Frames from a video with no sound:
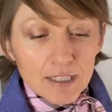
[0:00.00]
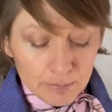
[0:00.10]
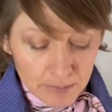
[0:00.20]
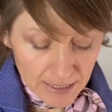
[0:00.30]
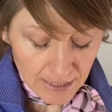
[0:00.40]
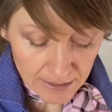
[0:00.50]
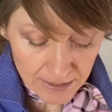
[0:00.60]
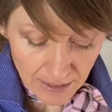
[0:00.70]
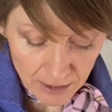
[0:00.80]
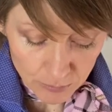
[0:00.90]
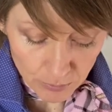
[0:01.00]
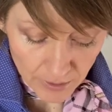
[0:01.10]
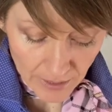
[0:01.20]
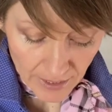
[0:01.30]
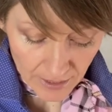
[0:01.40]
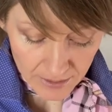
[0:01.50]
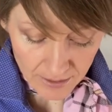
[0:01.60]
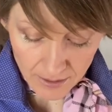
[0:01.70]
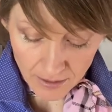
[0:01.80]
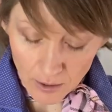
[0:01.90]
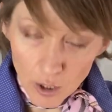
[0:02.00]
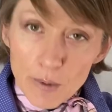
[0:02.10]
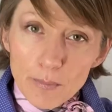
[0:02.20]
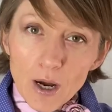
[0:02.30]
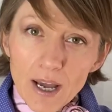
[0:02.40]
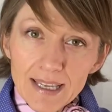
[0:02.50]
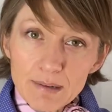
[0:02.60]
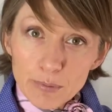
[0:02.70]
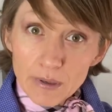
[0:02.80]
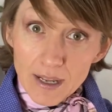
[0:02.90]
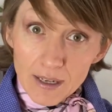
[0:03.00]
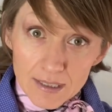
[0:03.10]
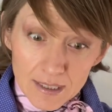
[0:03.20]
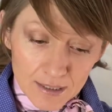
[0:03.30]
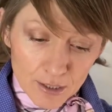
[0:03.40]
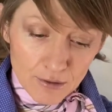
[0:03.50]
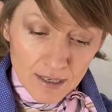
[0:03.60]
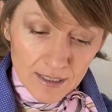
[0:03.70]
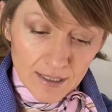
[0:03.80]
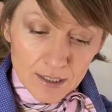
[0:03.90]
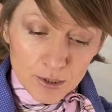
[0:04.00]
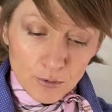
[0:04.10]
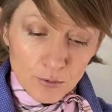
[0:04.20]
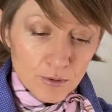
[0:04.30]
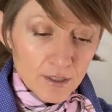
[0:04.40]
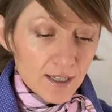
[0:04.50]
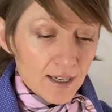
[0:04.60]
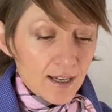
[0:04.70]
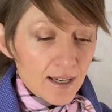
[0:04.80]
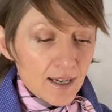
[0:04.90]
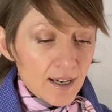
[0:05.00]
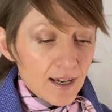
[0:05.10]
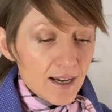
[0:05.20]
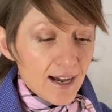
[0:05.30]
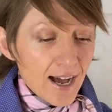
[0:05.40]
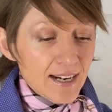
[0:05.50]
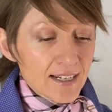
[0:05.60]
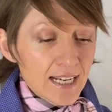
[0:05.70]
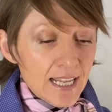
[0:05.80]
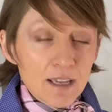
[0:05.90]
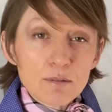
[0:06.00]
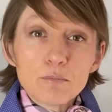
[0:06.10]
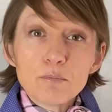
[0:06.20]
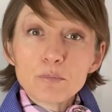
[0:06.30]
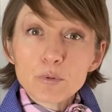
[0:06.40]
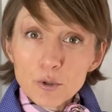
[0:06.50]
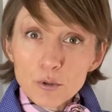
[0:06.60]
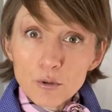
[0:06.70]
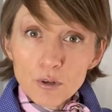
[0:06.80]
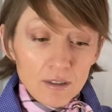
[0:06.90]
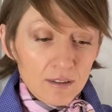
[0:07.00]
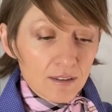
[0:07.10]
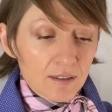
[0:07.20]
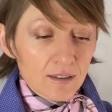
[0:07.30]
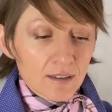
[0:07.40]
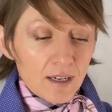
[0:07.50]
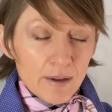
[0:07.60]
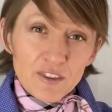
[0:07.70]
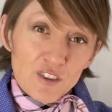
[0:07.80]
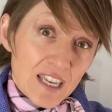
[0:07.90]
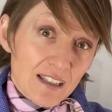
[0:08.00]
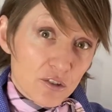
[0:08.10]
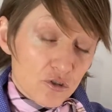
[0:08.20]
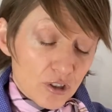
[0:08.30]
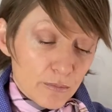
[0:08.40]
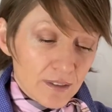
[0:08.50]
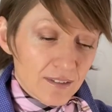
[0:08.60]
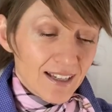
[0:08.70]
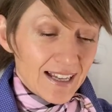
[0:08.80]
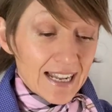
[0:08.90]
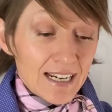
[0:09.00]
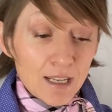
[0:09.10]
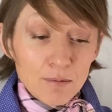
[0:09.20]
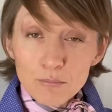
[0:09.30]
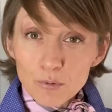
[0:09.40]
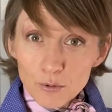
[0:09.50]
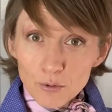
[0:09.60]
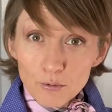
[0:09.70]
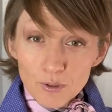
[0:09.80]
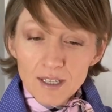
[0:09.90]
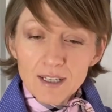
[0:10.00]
this particular sketchbook, and I hope I can pronounce this correctly, it's called Hannemühl. I think it's German, Hannemühl.